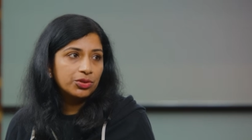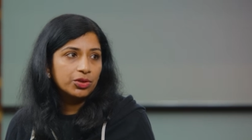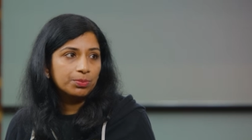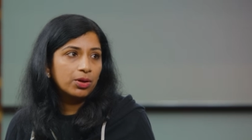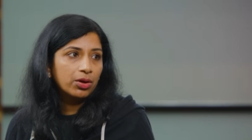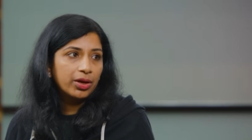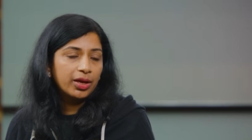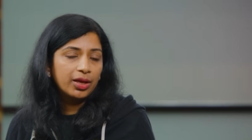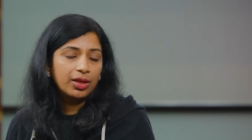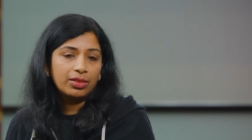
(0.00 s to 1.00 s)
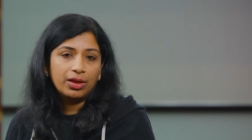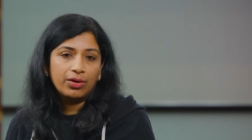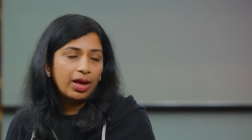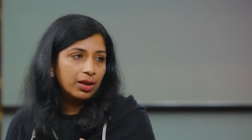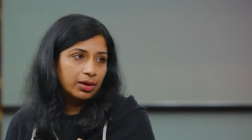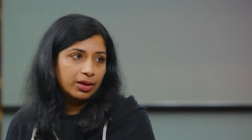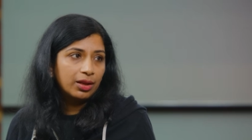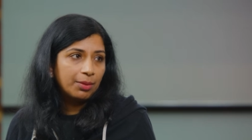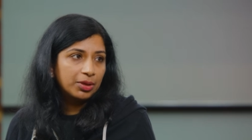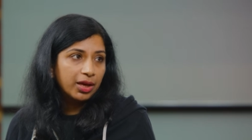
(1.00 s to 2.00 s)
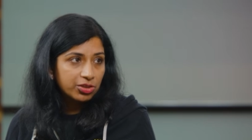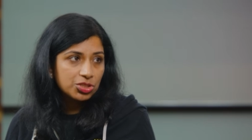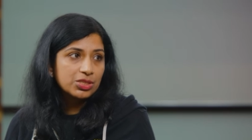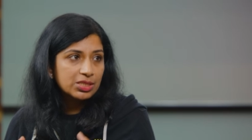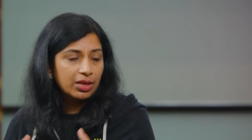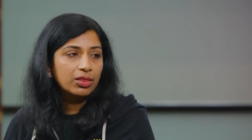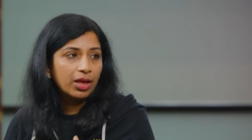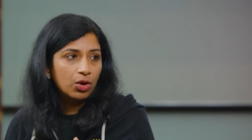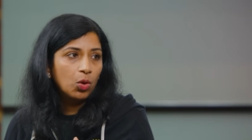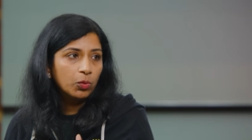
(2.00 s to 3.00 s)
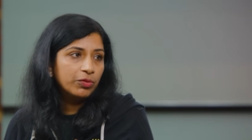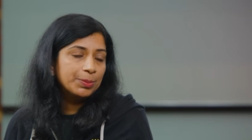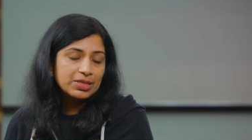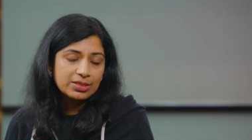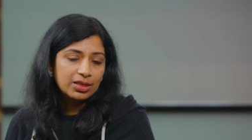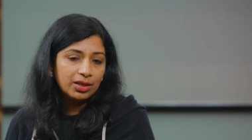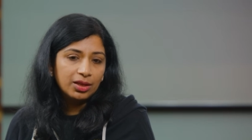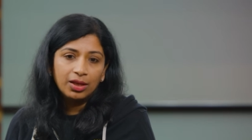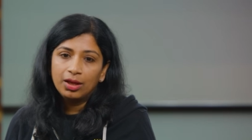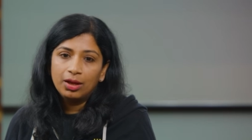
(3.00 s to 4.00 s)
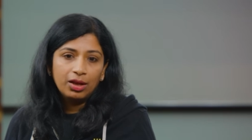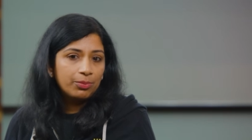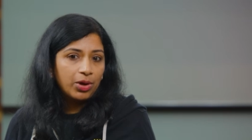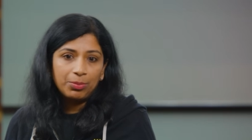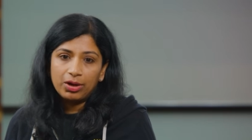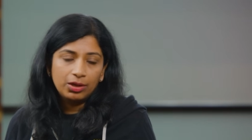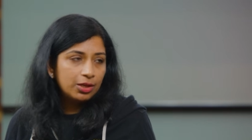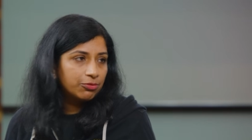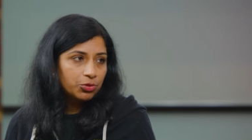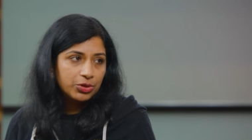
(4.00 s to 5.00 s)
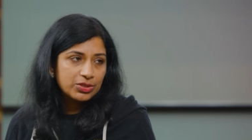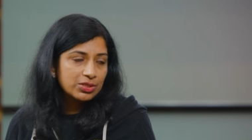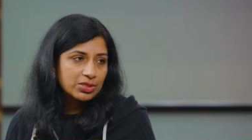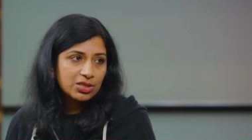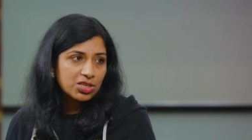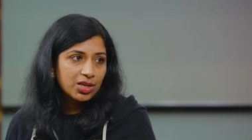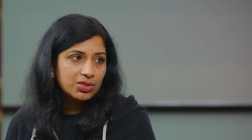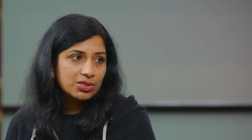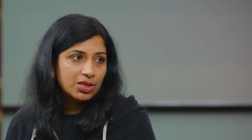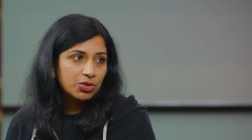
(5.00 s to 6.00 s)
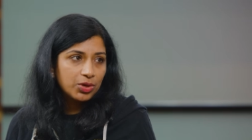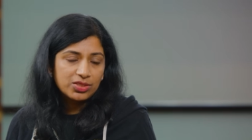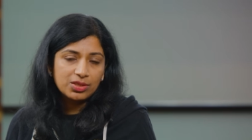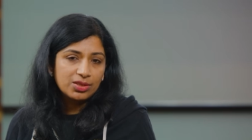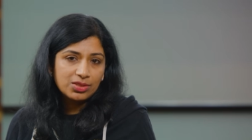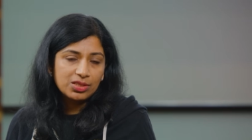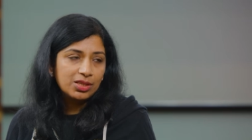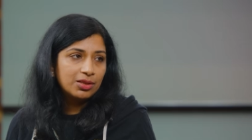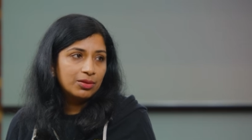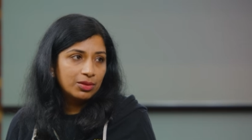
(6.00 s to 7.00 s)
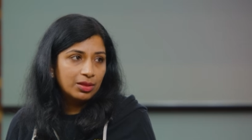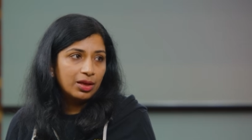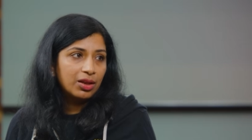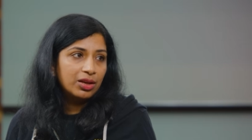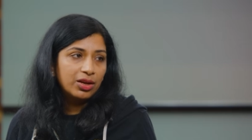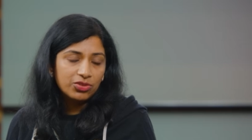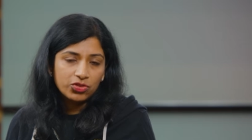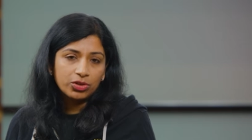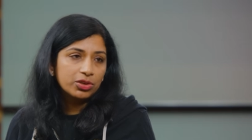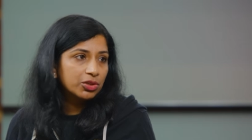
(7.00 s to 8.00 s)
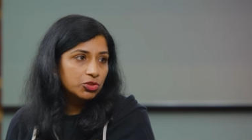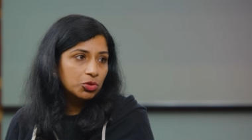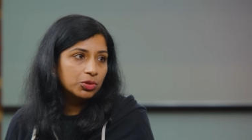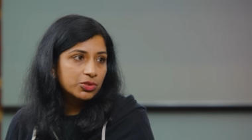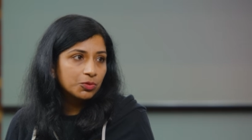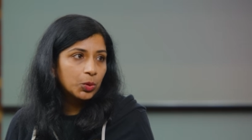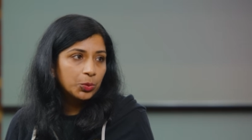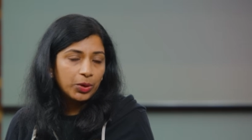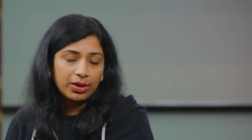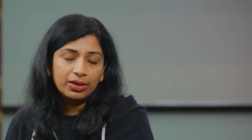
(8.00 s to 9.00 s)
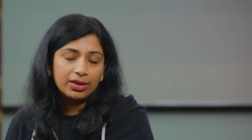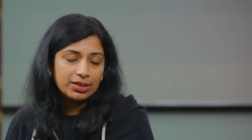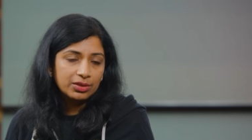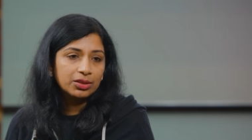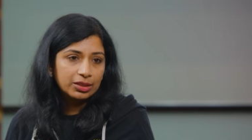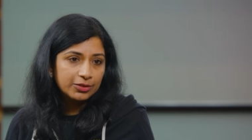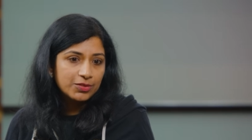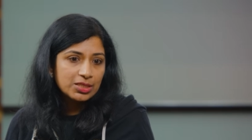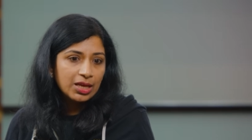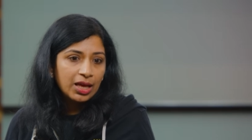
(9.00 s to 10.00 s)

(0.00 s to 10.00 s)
to deploy their analytical applications in their own V P C, primarily for reasons such as data residency. They need stricter controls over where their data lives.